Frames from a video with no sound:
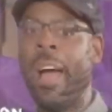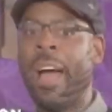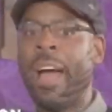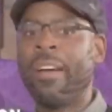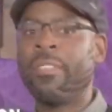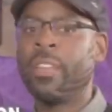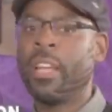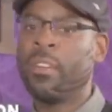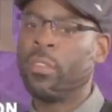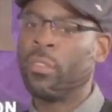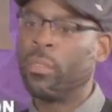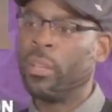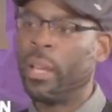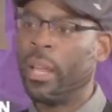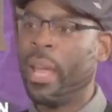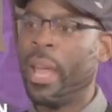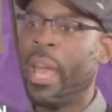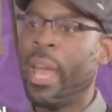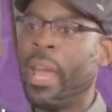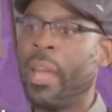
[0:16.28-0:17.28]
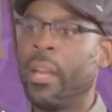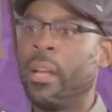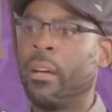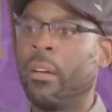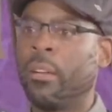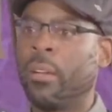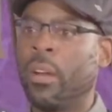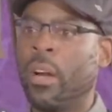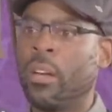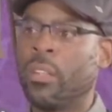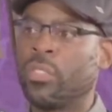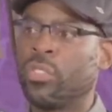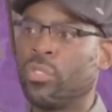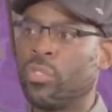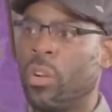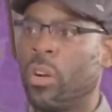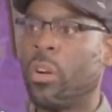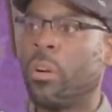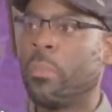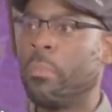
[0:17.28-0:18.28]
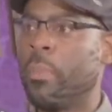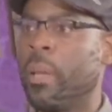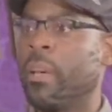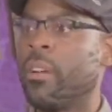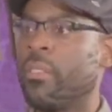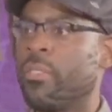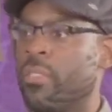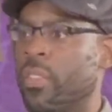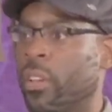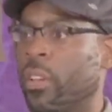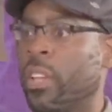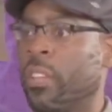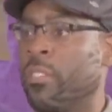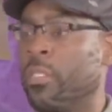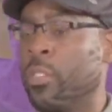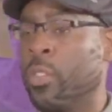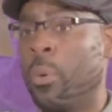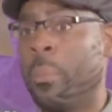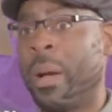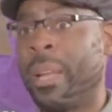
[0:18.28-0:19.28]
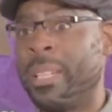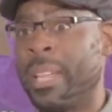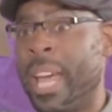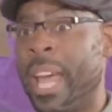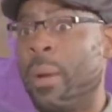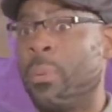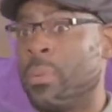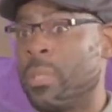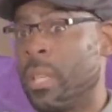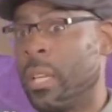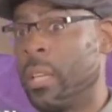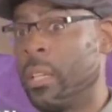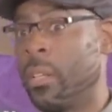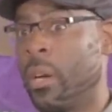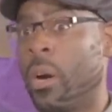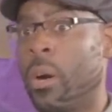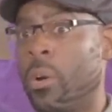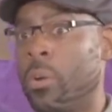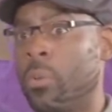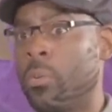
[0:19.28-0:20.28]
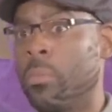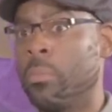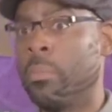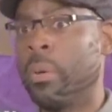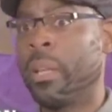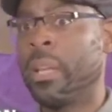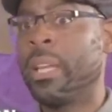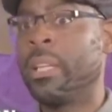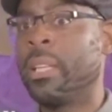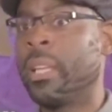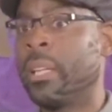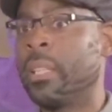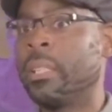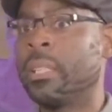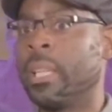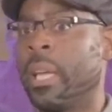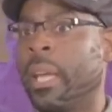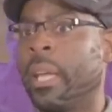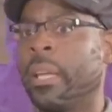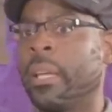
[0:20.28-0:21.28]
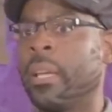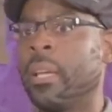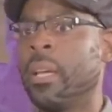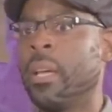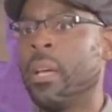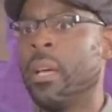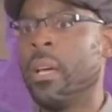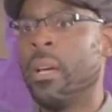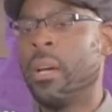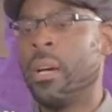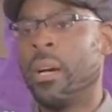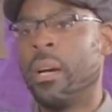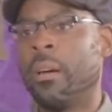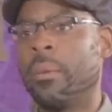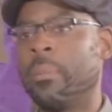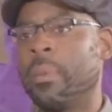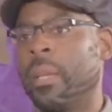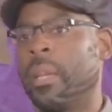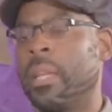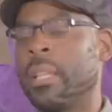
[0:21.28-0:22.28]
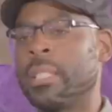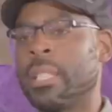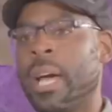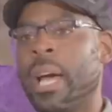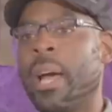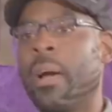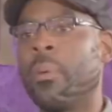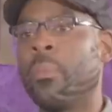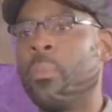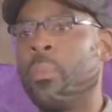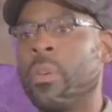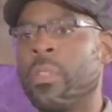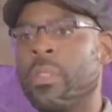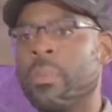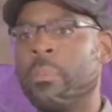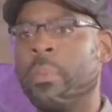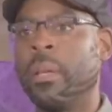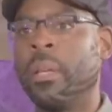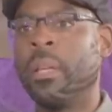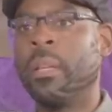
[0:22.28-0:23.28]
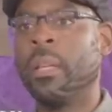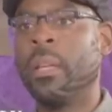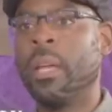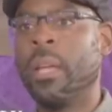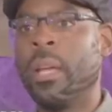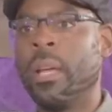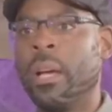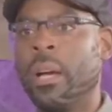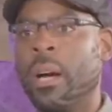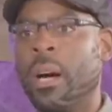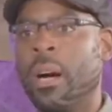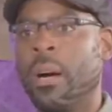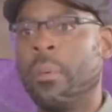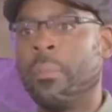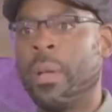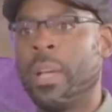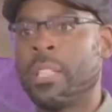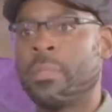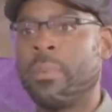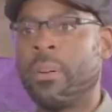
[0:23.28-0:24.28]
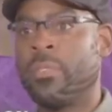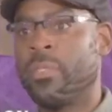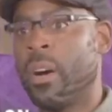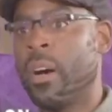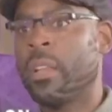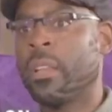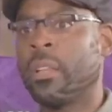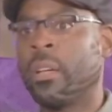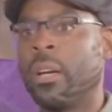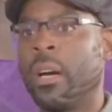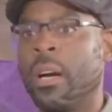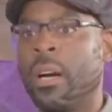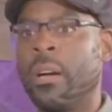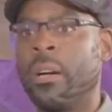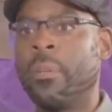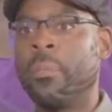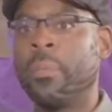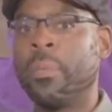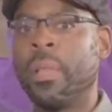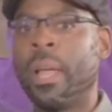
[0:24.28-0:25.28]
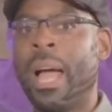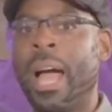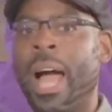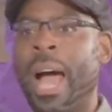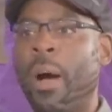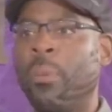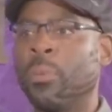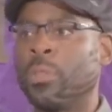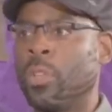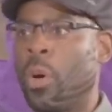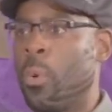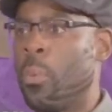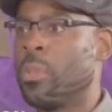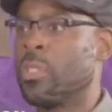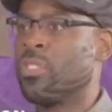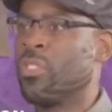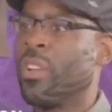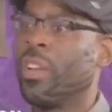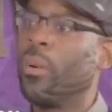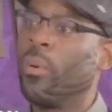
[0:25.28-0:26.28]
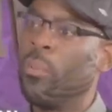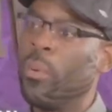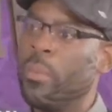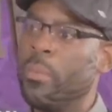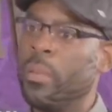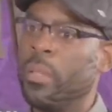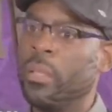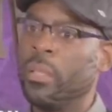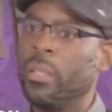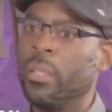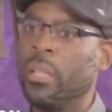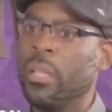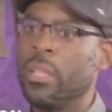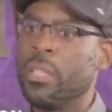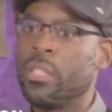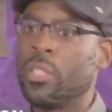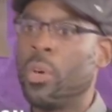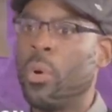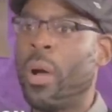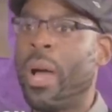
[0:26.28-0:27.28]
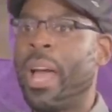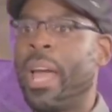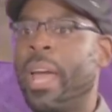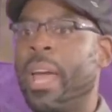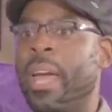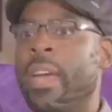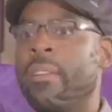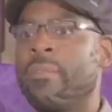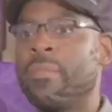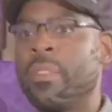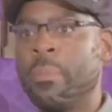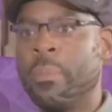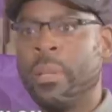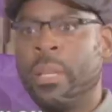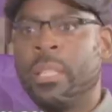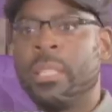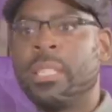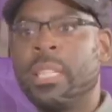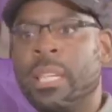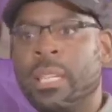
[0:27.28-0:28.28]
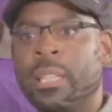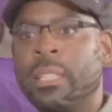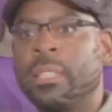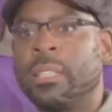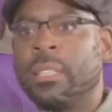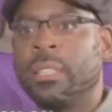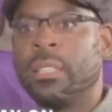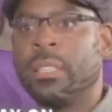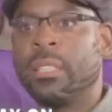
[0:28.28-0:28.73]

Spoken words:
I never really had a strong male figure, even though my dad was in the home, but he didn't take up any time with me as my father. I was always around women, so I had feminine tendencies.